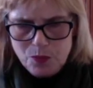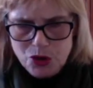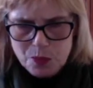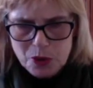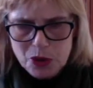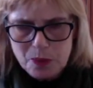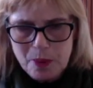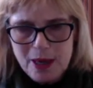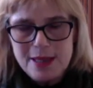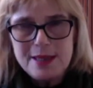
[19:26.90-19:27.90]
Jupiter in
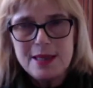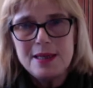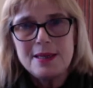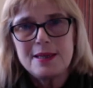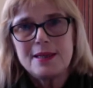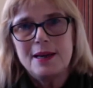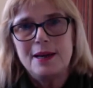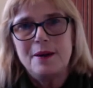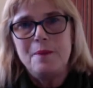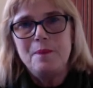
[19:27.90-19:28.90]
Pisces
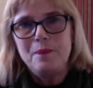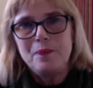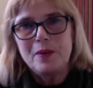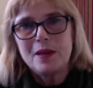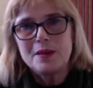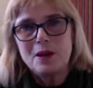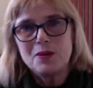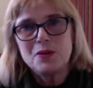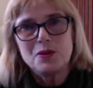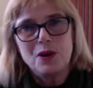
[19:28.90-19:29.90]
is
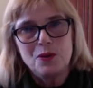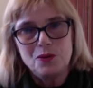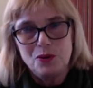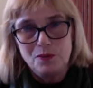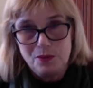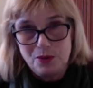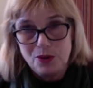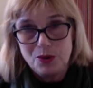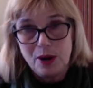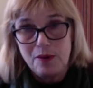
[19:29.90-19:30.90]
also known to
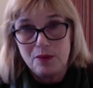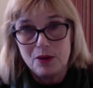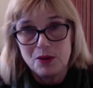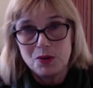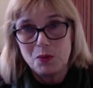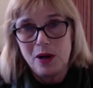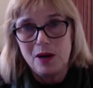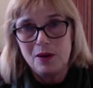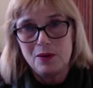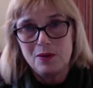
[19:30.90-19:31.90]
travel as
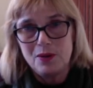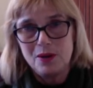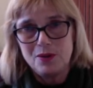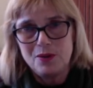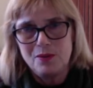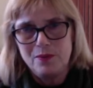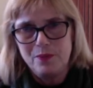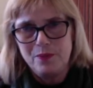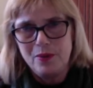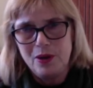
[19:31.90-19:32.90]
well.
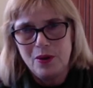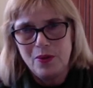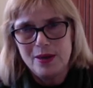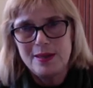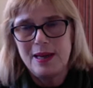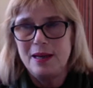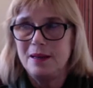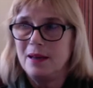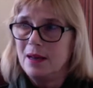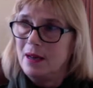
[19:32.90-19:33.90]
They say
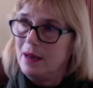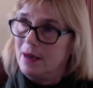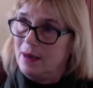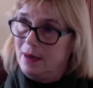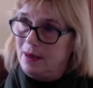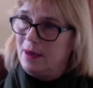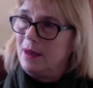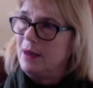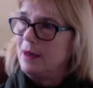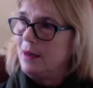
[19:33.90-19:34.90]

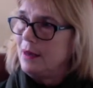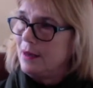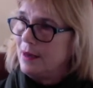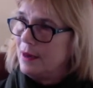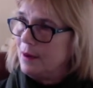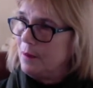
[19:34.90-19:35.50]
in